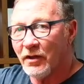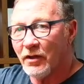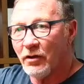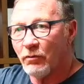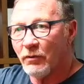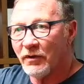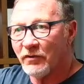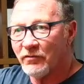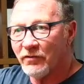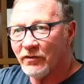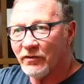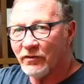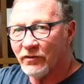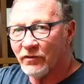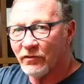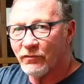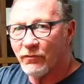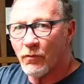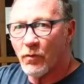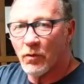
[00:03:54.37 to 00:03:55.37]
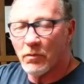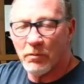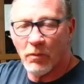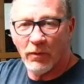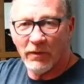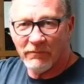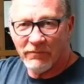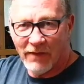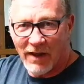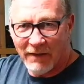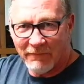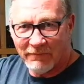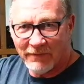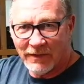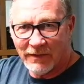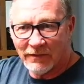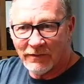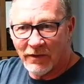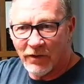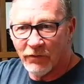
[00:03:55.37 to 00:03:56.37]
which is 4.5
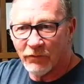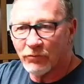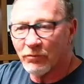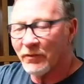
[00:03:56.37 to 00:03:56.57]
kilos,